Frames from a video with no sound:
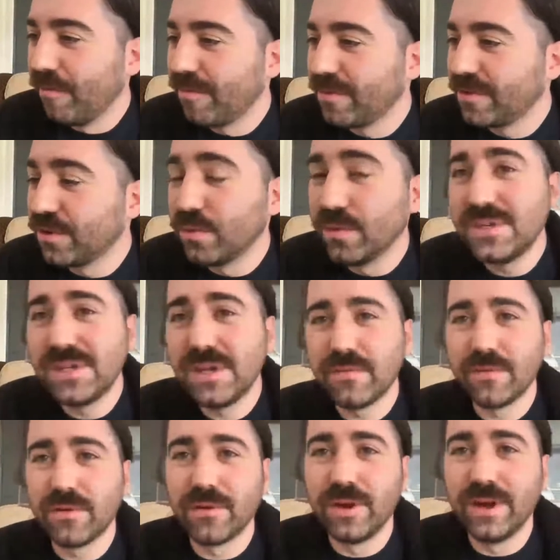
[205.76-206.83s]
So once you have
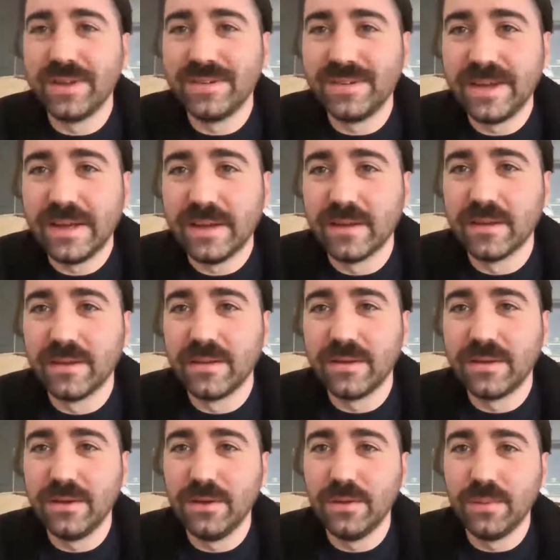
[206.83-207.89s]
your idea,
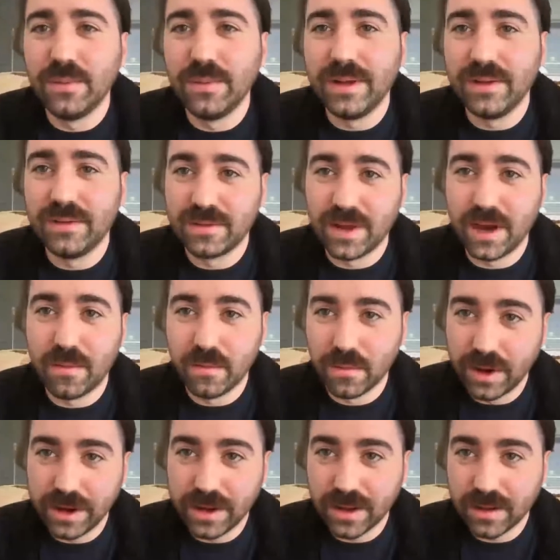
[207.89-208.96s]
you need to start
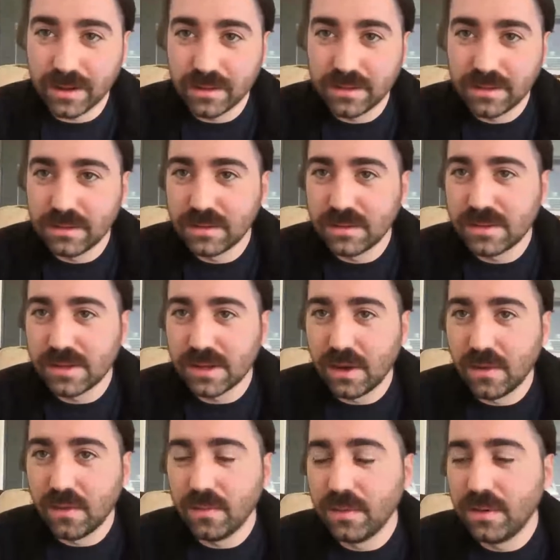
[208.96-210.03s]
writing.
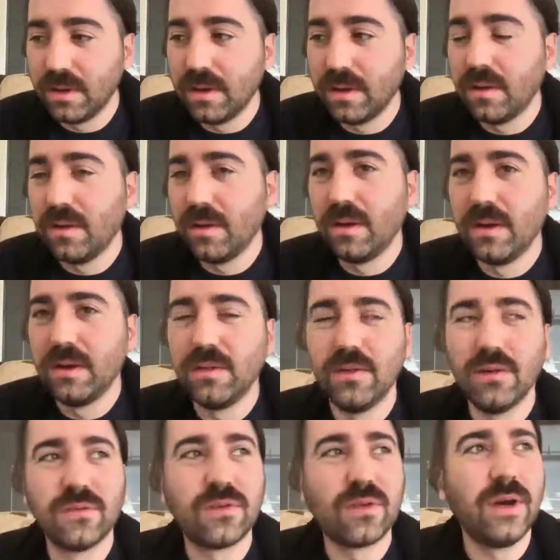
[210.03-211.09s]
So
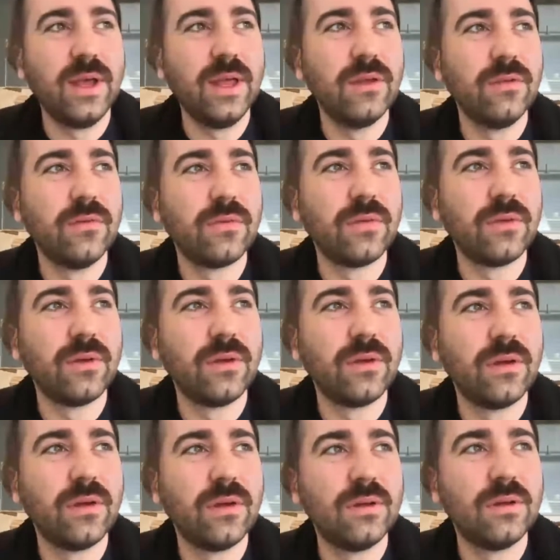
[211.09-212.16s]
there's kind of
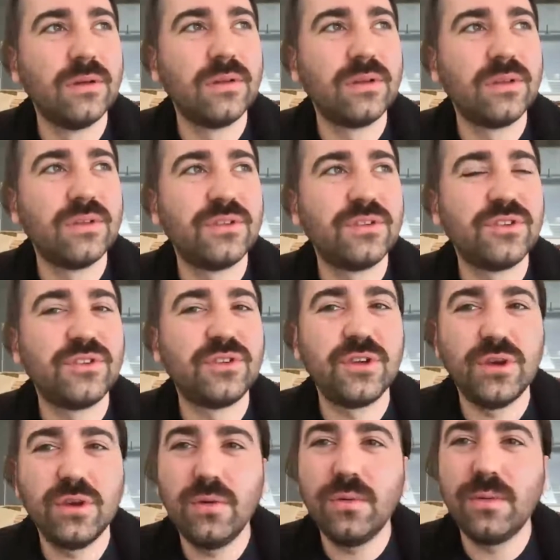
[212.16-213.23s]

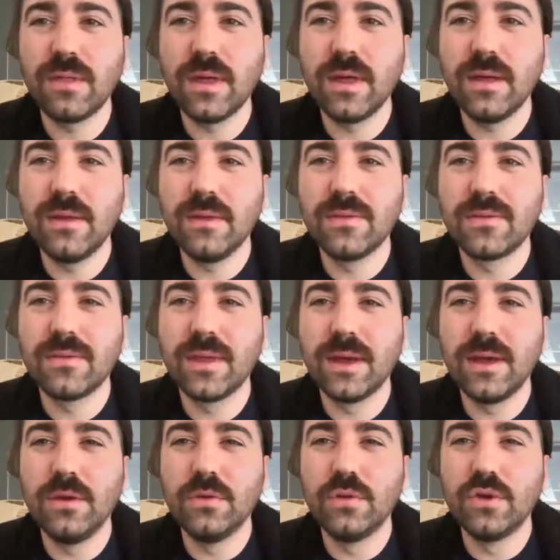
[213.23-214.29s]
two things that
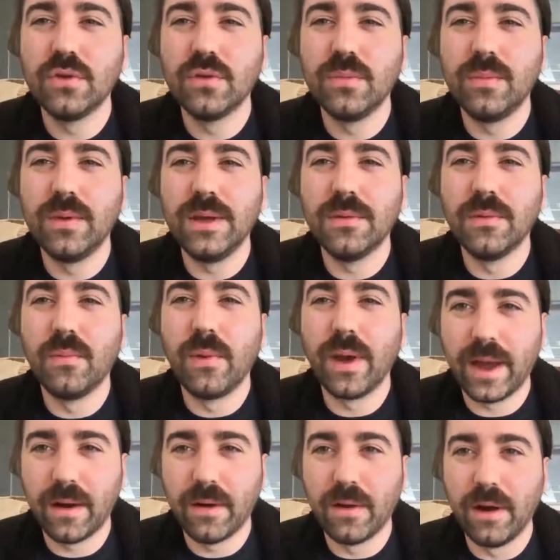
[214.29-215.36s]
you should be
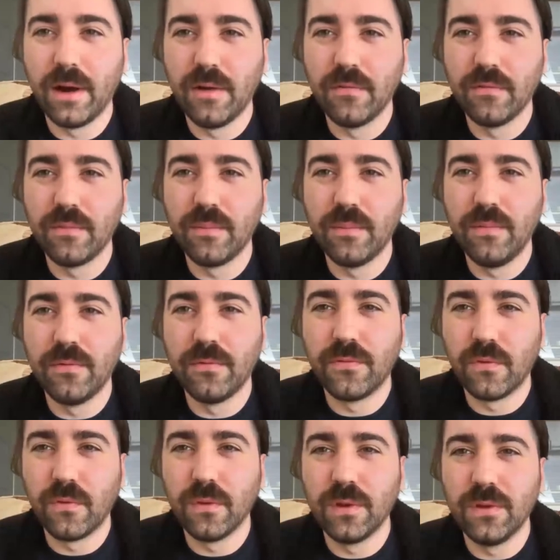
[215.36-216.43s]
aware of
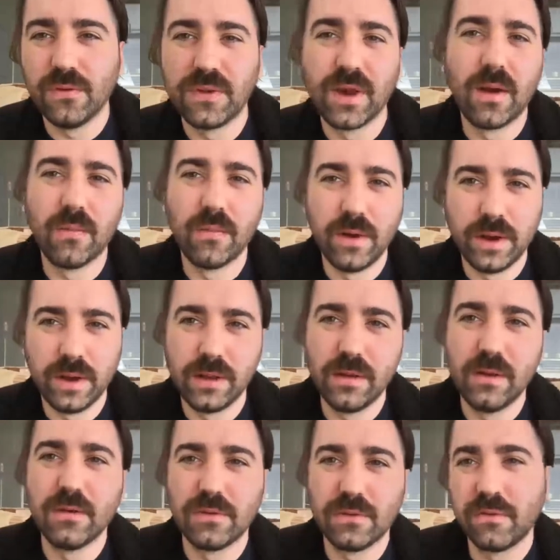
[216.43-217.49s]
before you start writing
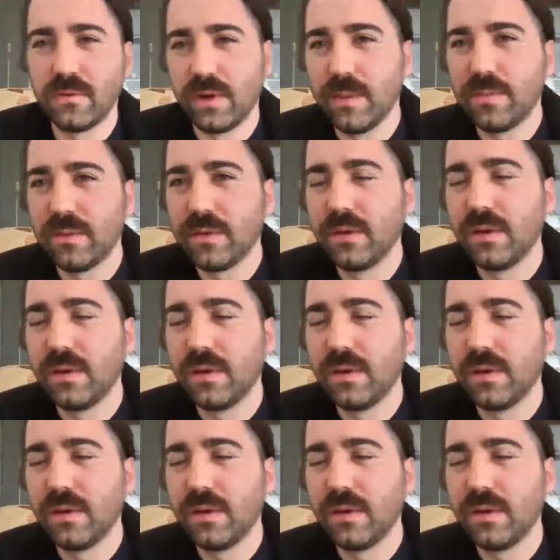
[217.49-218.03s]
your script.